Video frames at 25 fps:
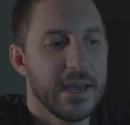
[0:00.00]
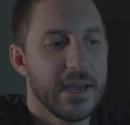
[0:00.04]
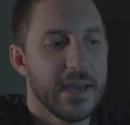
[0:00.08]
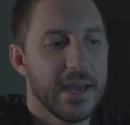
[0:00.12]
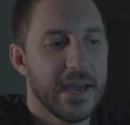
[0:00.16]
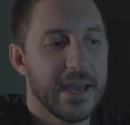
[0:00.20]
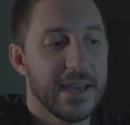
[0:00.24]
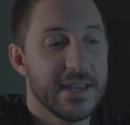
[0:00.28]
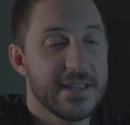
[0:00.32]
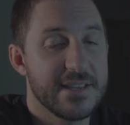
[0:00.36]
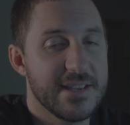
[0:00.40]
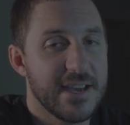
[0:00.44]

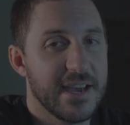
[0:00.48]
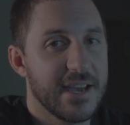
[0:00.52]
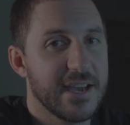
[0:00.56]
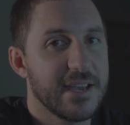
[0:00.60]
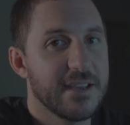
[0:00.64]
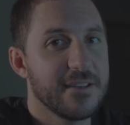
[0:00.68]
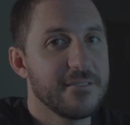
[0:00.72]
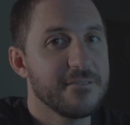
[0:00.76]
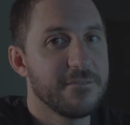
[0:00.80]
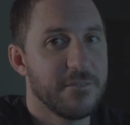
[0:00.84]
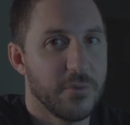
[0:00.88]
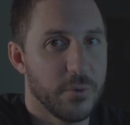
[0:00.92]
and
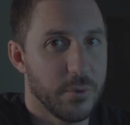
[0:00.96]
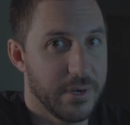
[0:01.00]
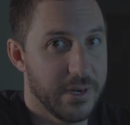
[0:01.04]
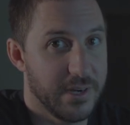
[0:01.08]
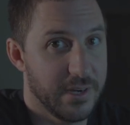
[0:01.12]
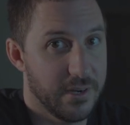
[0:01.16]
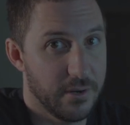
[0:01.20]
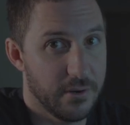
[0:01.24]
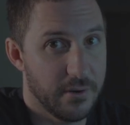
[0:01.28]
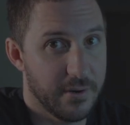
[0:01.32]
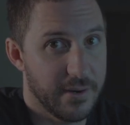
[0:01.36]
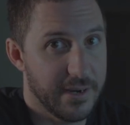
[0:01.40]
a
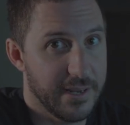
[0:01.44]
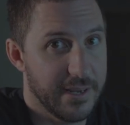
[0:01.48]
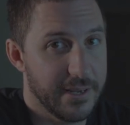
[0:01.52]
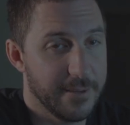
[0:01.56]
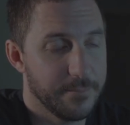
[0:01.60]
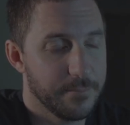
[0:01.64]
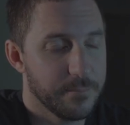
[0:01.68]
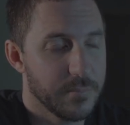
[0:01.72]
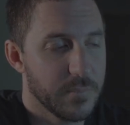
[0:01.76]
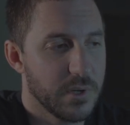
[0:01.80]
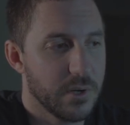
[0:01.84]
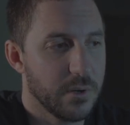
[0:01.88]
4090.
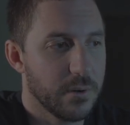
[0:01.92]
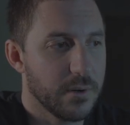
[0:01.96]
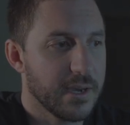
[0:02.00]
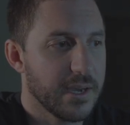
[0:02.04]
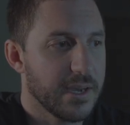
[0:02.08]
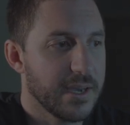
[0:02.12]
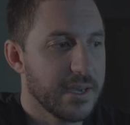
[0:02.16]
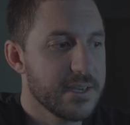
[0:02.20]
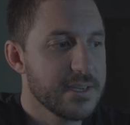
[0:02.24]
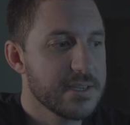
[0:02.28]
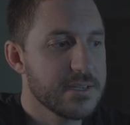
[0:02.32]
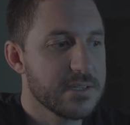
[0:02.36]

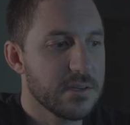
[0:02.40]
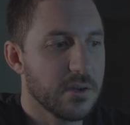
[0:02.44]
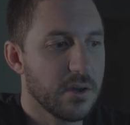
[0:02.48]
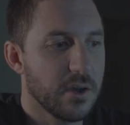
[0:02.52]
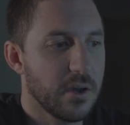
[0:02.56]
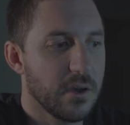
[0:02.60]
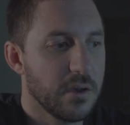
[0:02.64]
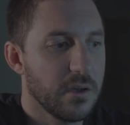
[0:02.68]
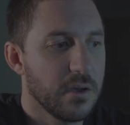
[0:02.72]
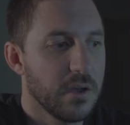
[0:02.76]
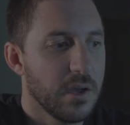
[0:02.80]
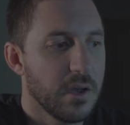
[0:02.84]
Okay, so